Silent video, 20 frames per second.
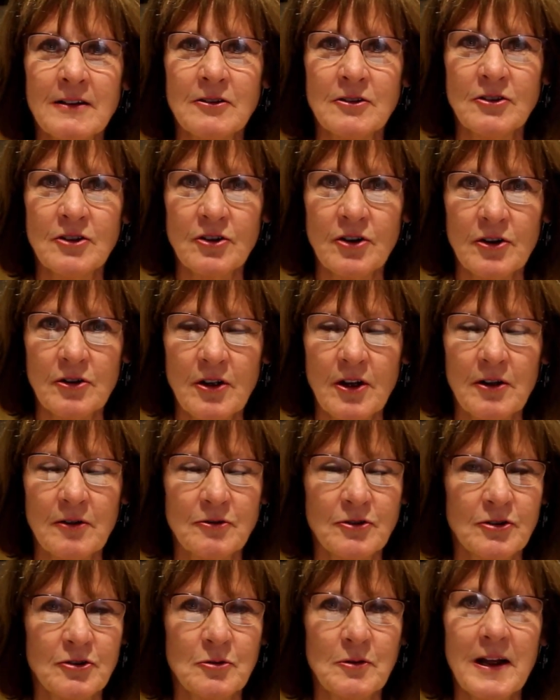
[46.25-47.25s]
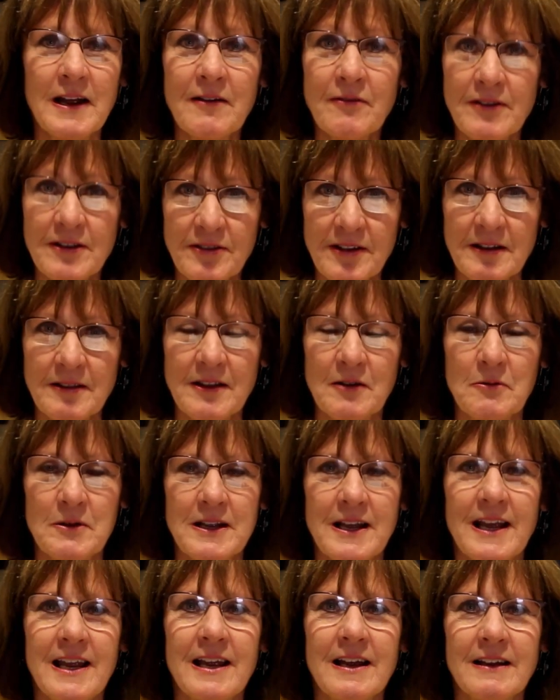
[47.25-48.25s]
do everything that we
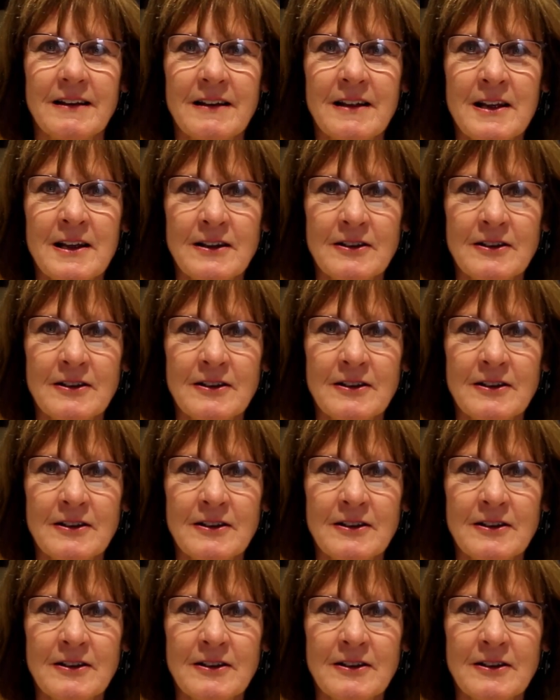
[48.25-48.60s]
can